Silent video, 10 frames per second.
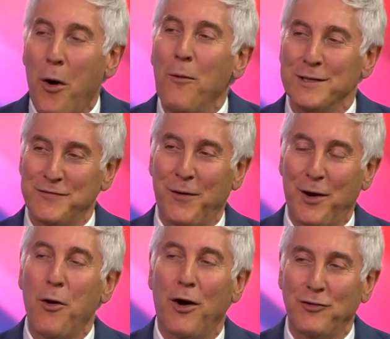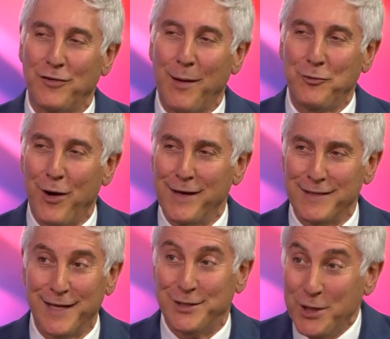always very cautious. I'm trying to
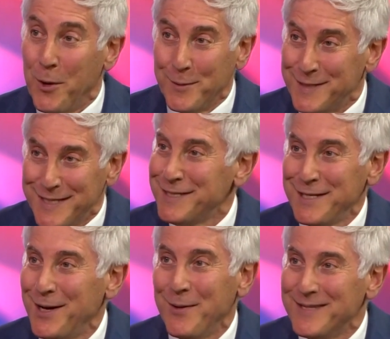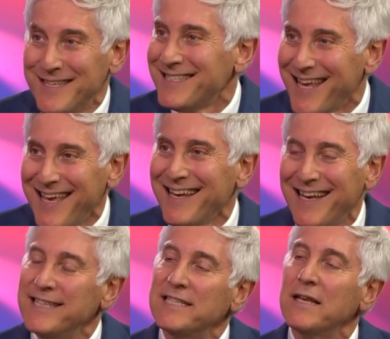say, so is this, right. you know, is this it?
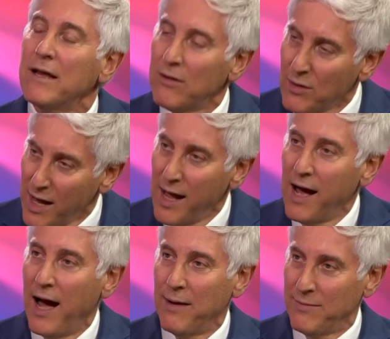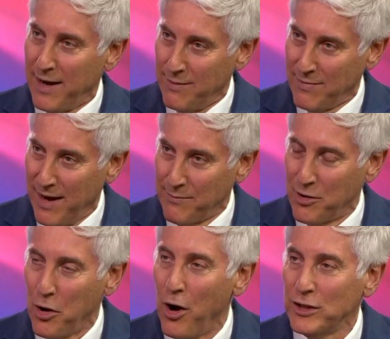And he said, no, I'm, I'm, I'm
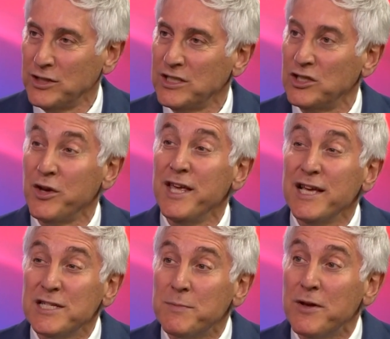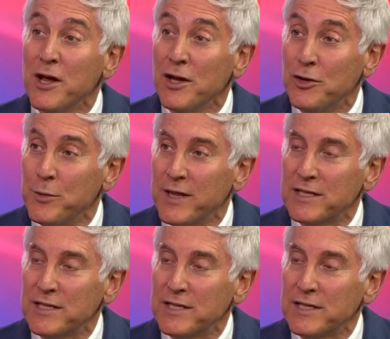cautious. You know, he has been doing